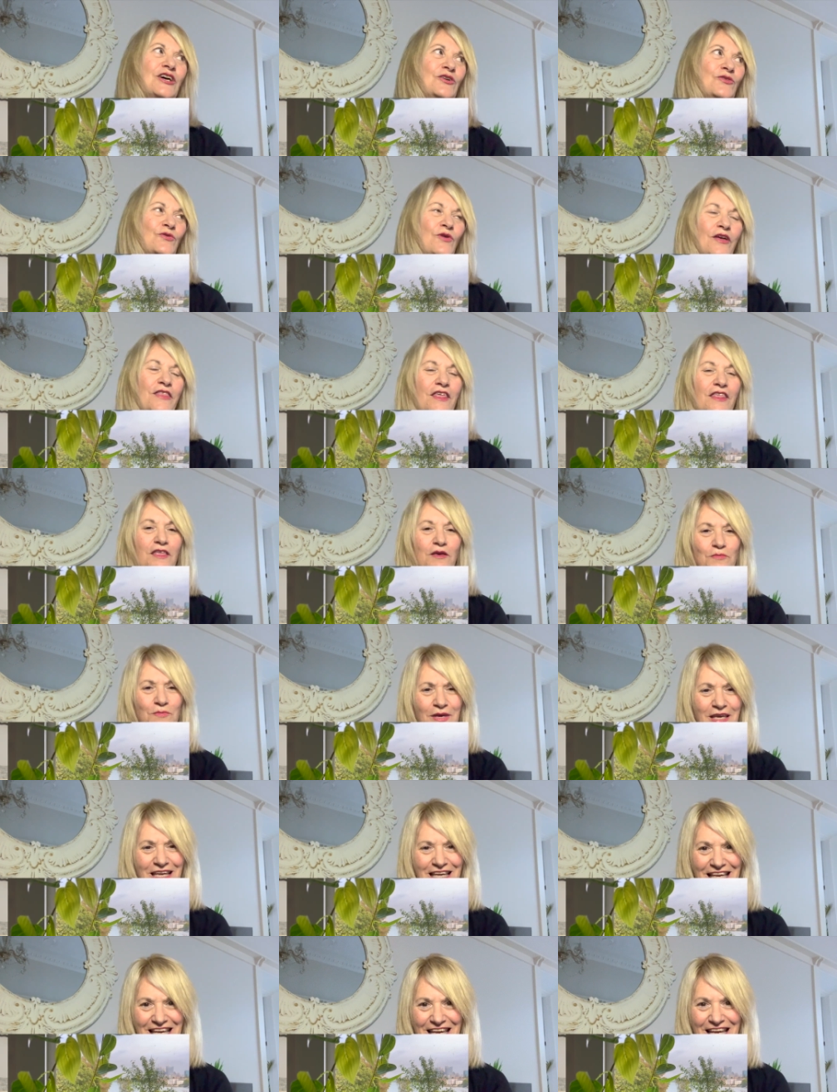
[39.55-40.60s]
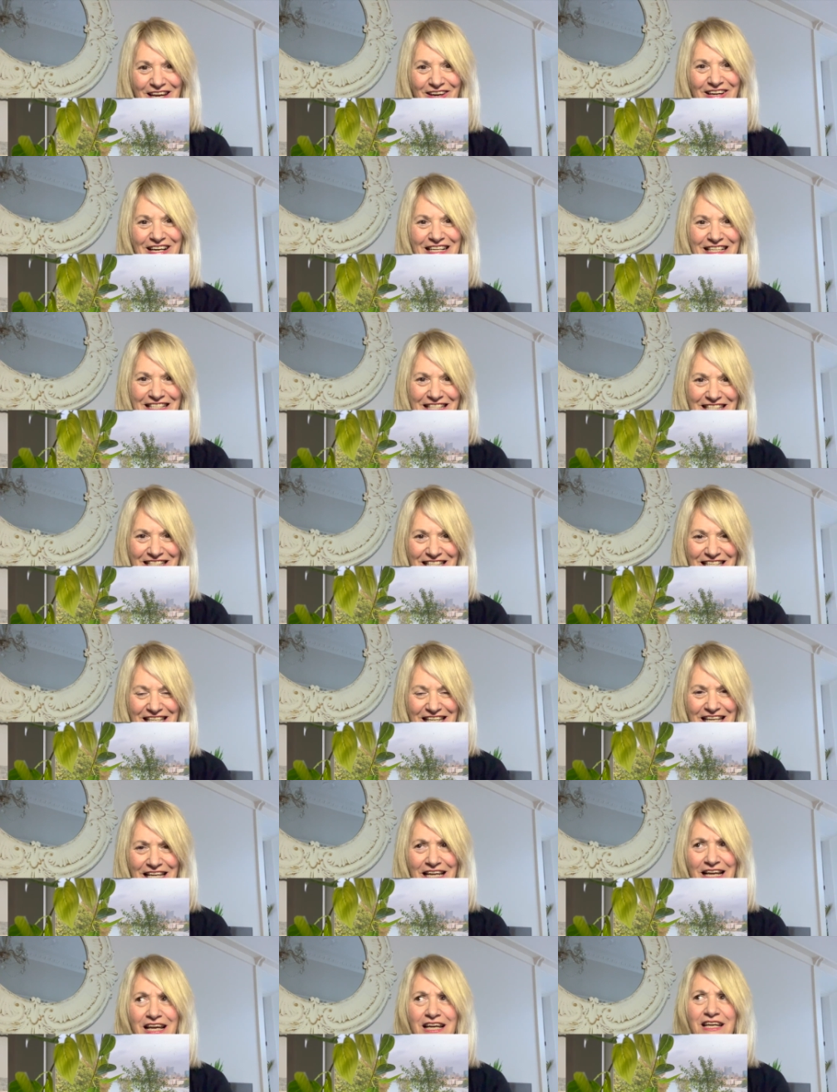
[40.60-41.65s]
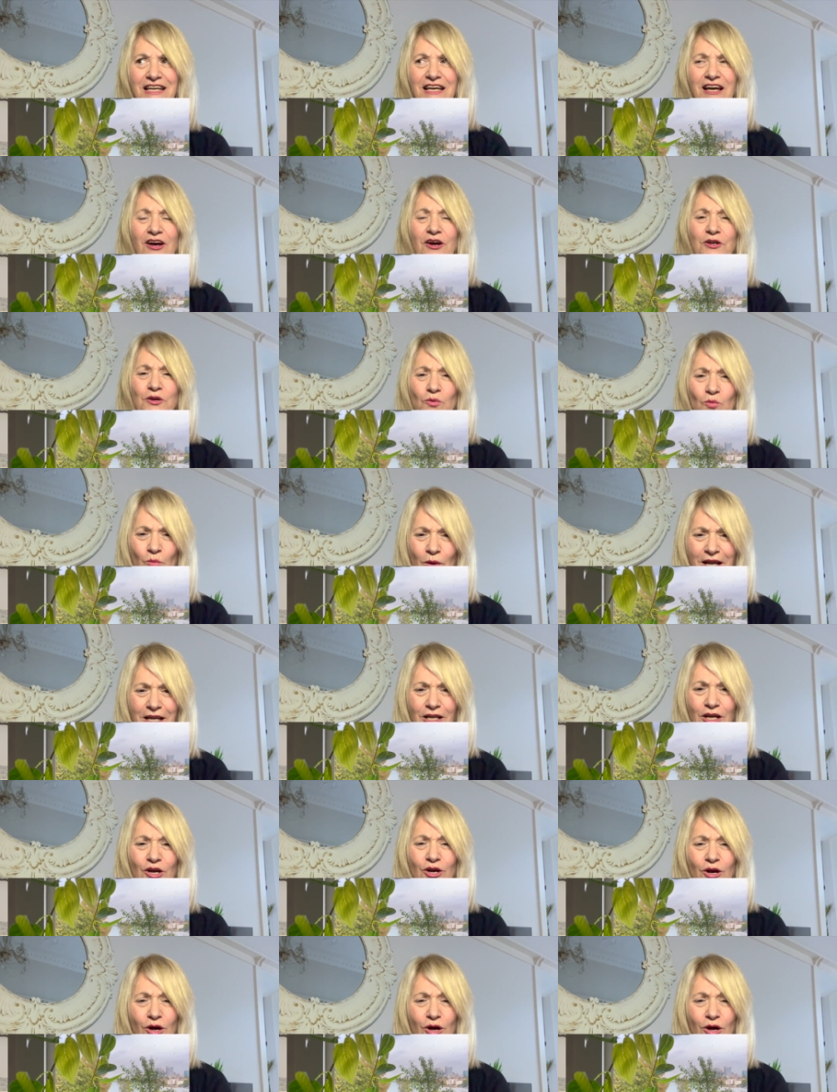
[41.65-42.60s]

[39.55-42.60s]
rather than being here in Sydney on a wet,